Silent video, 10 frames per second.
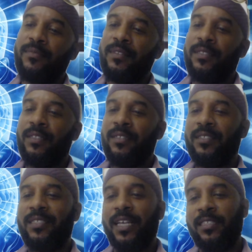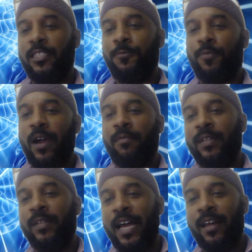you say she's probably
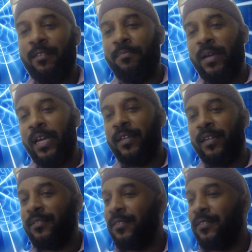got a man.